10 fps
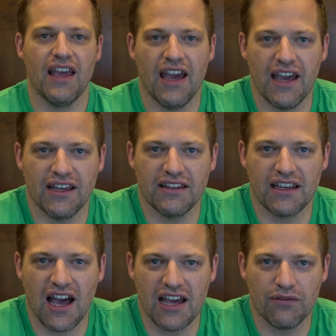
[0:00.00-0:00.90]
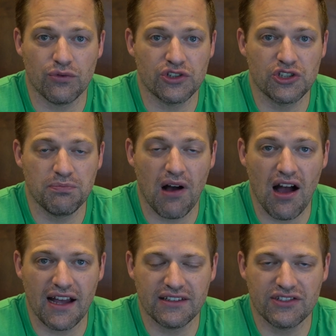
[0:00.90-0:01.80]
and the kind of
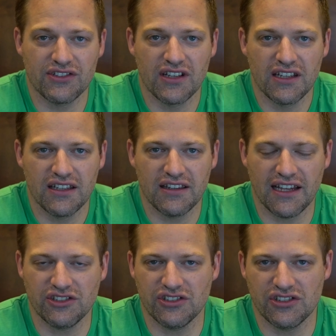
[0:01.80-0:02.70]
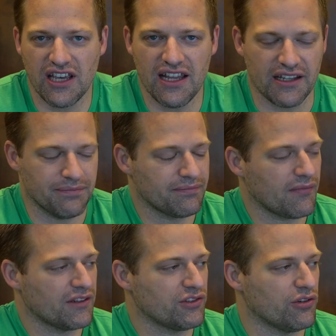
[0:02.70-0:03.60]
response that she's getting.
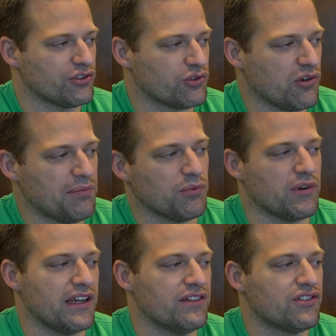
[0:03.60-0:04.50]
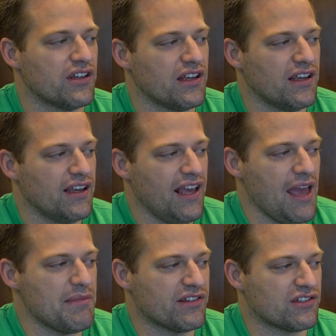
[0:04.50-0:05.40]
So her script reads,
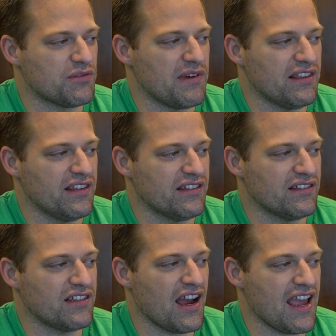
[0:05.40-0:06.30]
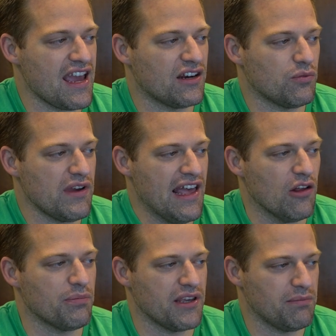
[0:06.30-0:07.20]
Hey, Mrs. Smith, this is Diane, and we
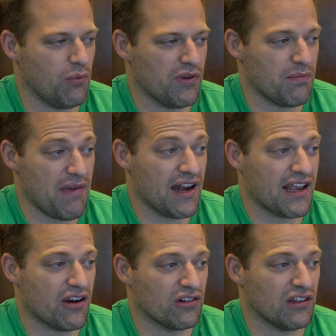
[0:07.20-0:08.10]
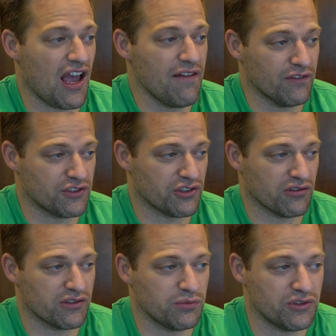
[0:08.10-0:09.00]
help people with Medicare and life
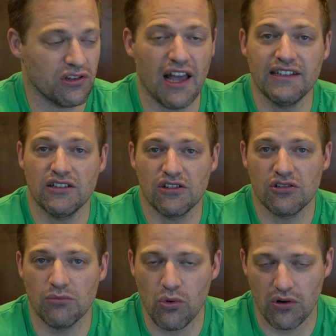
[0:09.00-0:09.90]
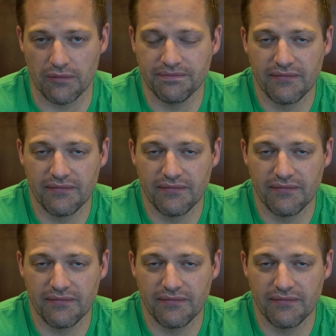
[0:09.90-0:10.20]
insurance. Would you like to learn more?